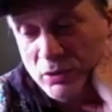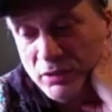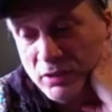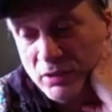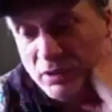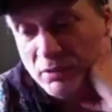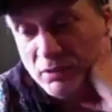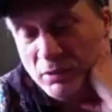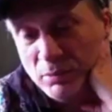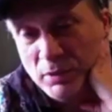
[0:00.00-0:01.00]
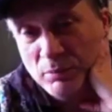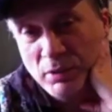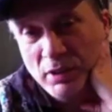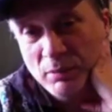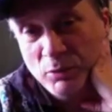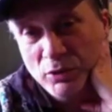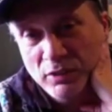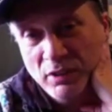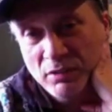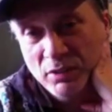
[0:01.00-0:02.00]
So they've been playing my
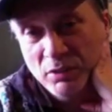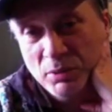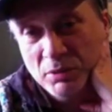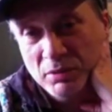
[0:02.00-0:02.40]
stuff as well.